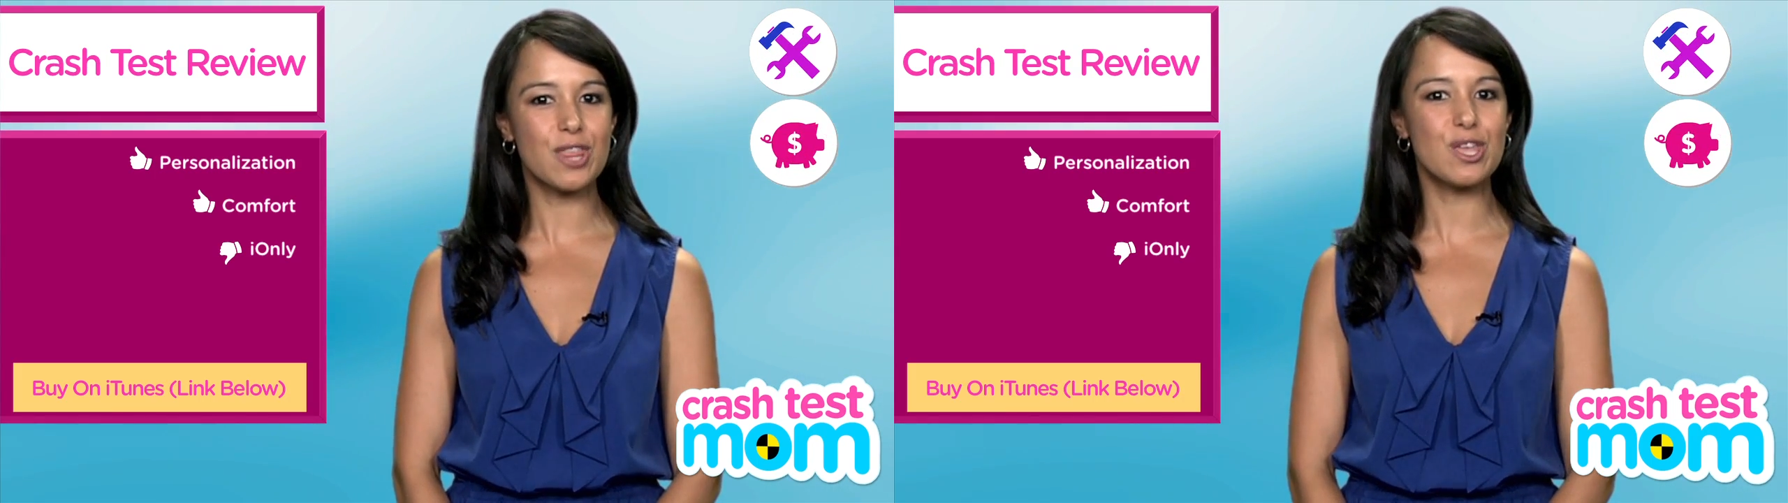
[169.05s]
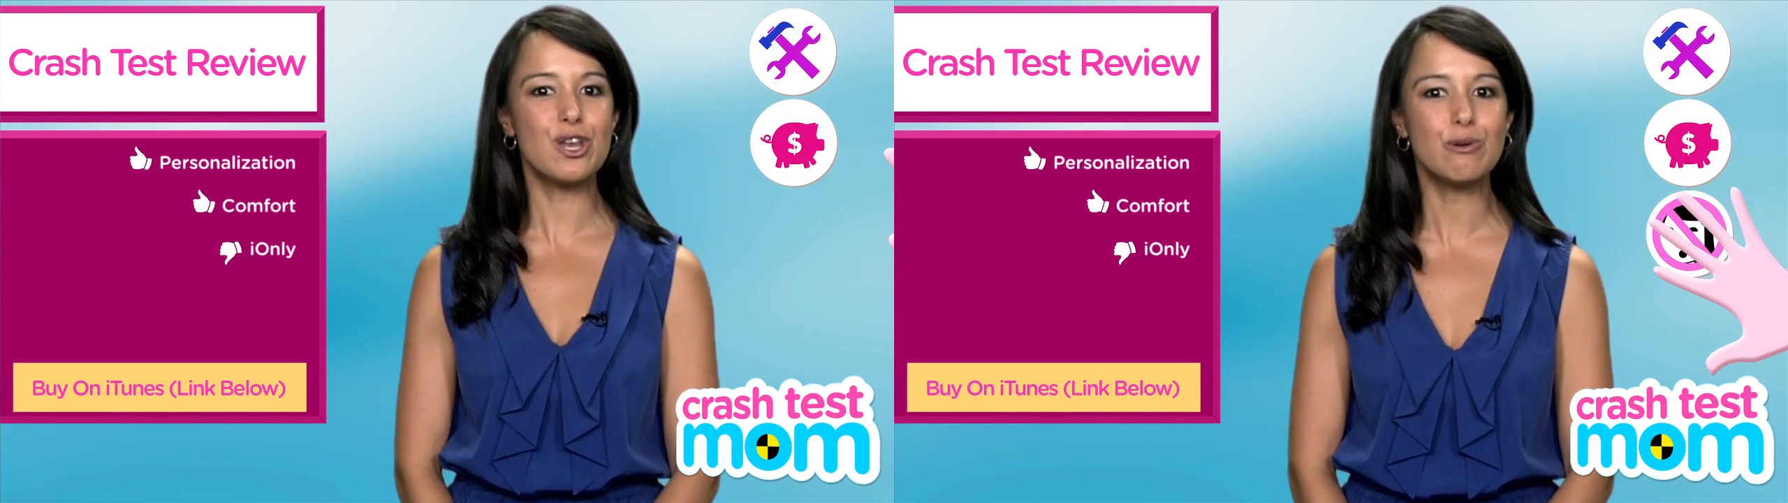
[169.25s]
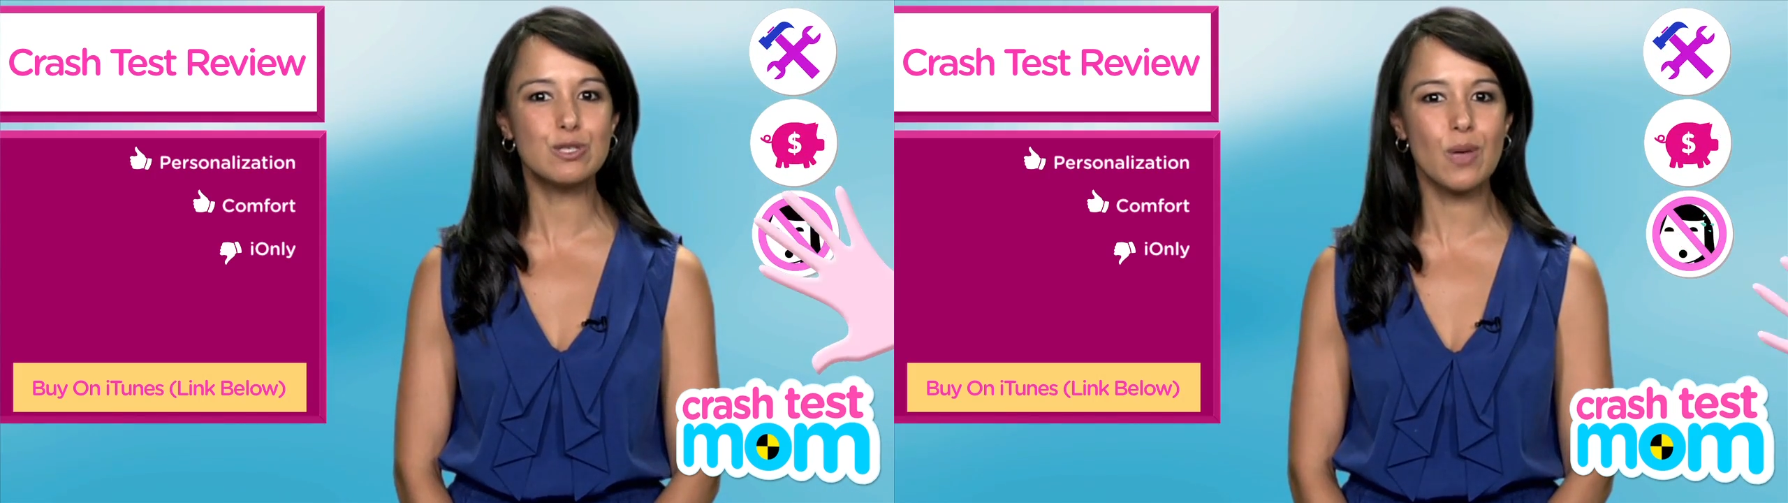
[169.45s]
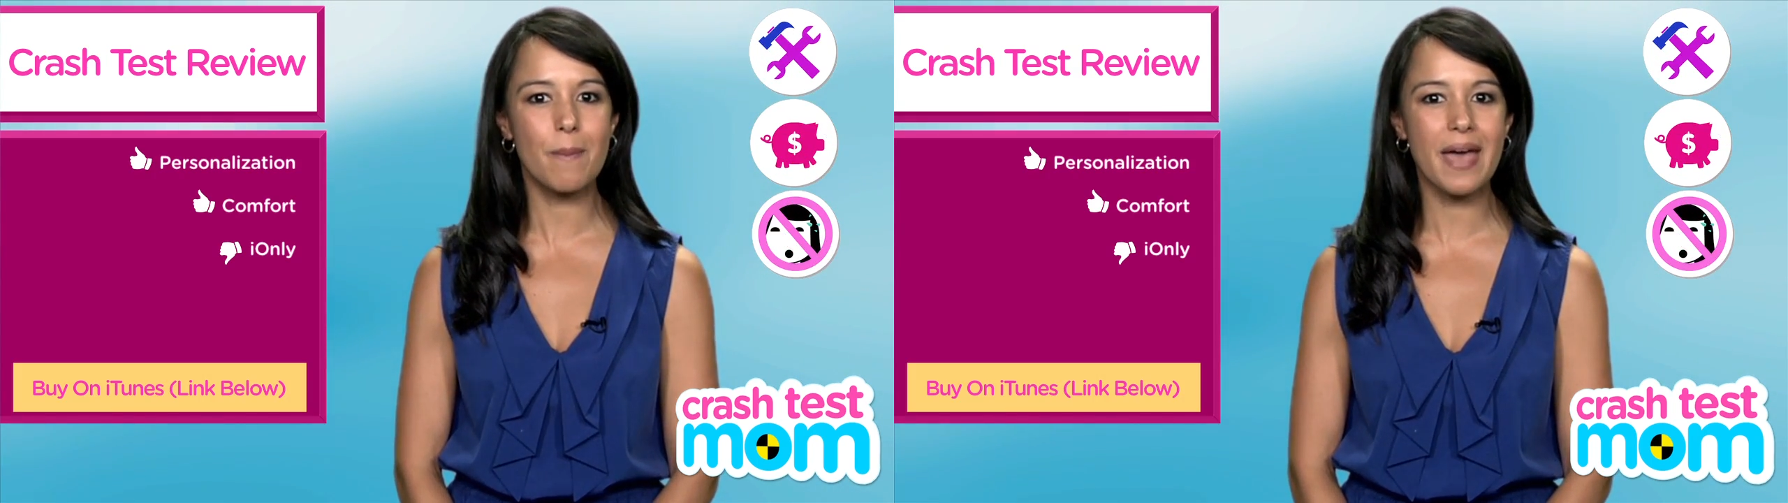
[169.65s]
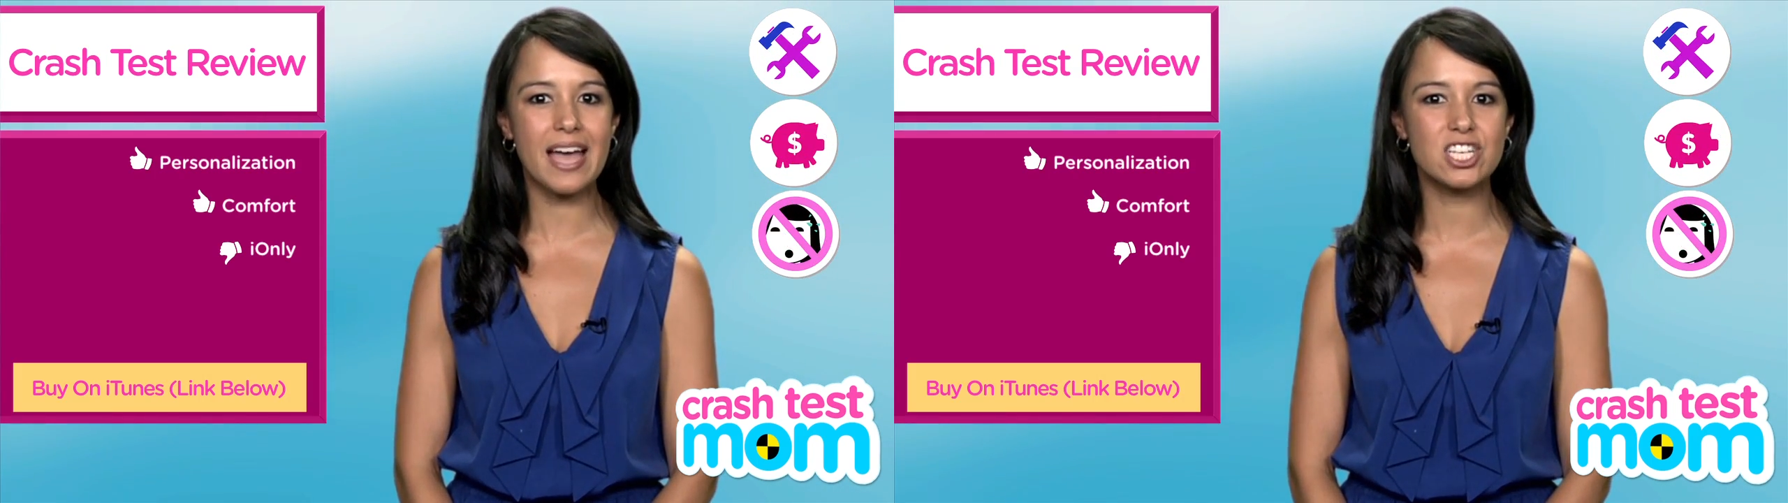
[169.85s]
the No
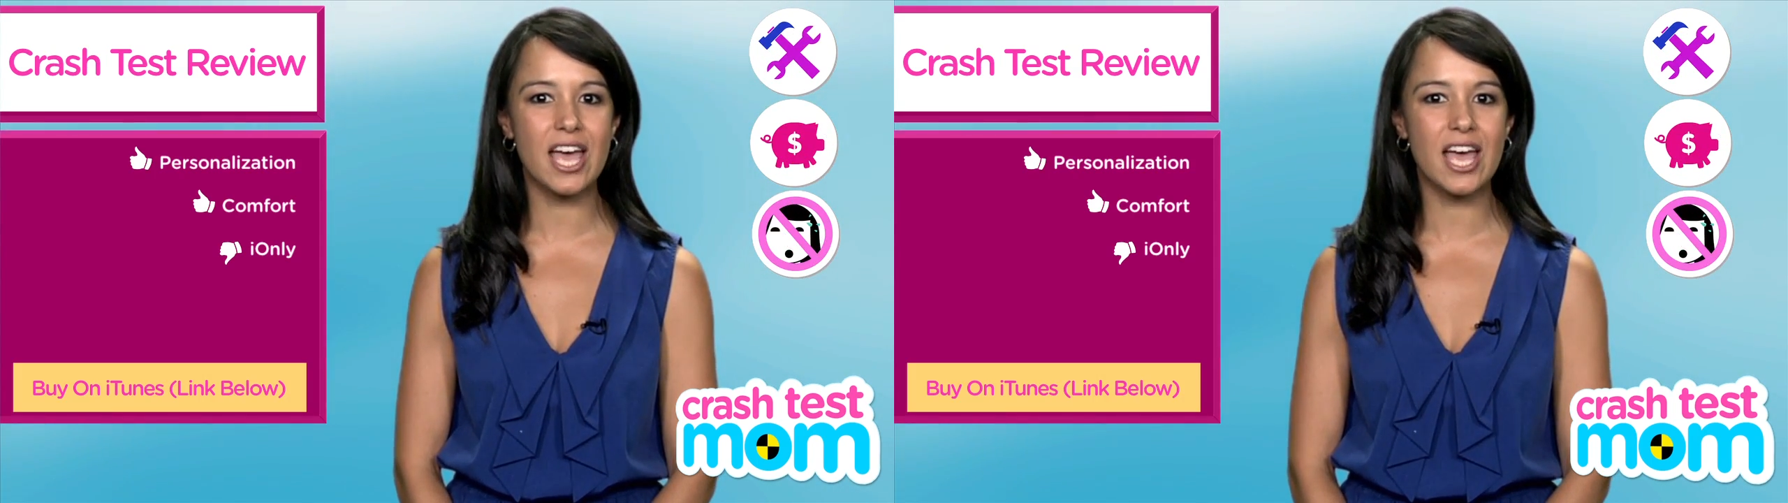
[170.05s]
Sweat Badge,